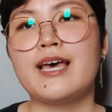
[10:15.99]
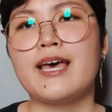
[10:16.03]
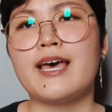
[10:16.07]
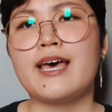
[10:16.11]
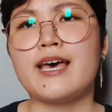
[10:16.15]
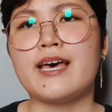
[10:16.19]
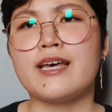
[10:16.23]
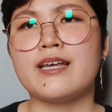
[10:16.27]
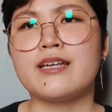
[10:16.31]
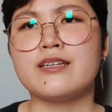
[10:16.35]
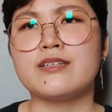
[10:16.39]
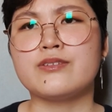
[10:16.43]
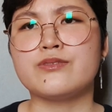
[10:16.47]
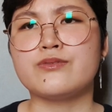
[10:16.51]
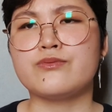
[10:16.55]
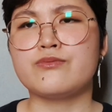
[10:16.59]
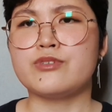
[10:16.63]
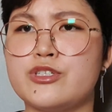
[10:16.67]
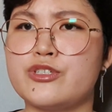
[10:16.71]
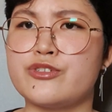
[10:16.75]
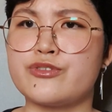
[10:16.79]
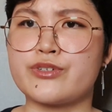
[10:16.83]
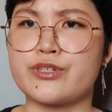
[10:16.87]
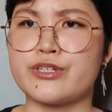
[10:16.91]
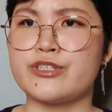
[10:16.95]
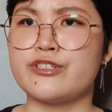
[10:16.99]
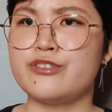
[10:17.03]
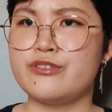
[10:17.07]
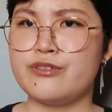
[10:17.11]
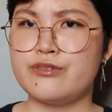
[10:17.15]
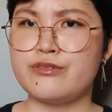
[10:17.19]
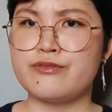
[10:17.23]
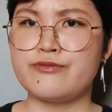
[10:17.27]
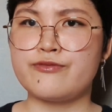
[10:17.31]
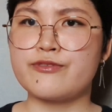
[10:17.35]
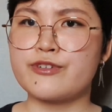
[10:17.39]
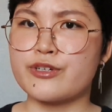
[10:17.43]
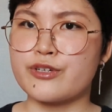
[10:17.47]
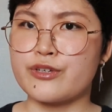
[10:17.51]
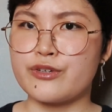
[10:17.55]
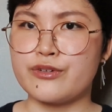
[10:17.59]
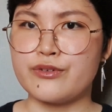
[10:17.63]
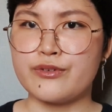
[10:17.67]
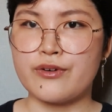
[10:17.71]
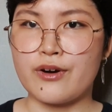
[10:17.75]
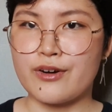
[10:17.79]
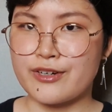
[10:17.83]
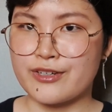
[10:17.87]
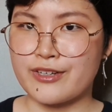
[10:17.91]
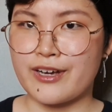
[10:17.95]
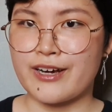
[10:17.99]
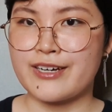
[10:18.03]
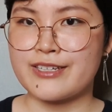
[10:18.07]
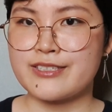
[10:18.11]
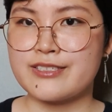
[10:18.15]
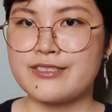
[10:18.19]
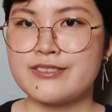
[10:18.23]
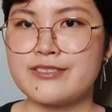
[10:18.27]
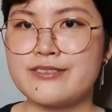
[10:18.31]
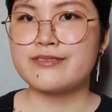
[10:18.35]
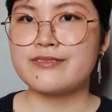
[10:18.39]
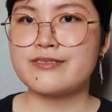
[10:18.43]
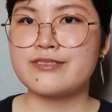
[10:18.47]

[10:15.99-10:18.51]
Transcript: and which were new for you or not.